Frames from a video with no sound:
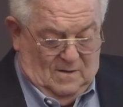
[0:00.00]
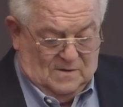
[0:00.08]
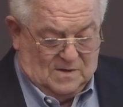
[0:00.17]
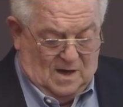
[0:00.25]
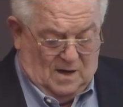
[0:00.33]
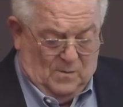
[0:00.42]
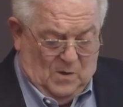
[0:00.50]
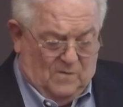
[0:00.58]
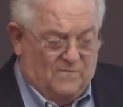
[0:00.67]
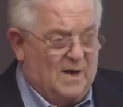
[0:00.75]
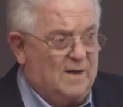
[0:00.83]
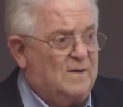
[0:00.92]
was not
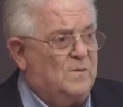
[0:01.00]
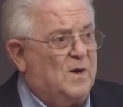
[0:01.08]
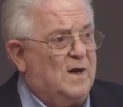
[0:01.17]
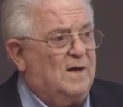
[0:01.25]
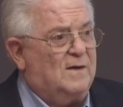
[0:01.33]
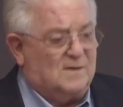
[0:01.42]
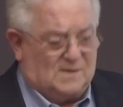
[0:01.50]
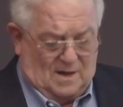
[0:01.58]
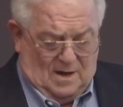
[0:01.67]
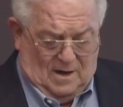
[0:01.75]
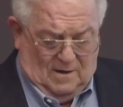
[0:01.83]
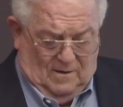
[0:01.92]
motivated by a
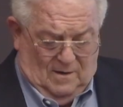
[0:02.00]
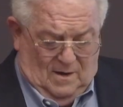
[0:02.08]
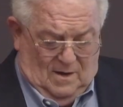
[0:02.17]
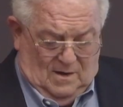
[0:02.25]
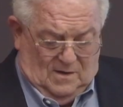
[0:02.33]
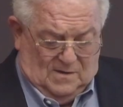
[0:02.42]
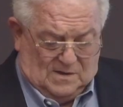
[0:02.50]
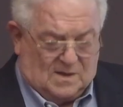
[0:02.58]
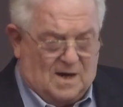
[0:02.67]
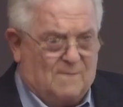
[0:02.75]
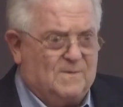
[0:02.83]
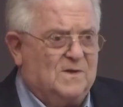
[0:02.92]
desire to
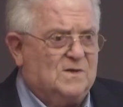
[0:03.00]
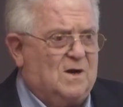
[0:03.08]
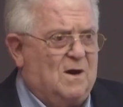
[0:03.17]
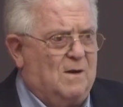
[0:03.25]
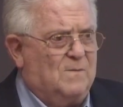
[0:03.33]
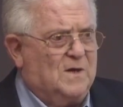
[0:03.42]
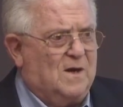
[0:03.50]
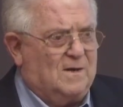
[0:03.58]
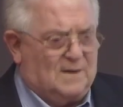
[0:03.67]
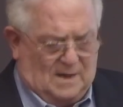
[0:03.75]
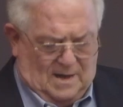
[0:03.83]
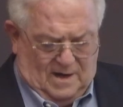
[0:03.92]
establish armed
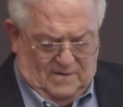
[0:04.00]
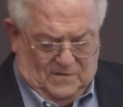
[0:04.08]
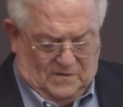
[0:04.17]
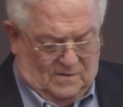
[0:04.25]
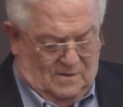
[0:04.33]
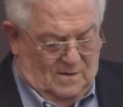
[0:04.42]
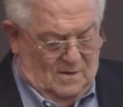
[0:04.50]
enclaves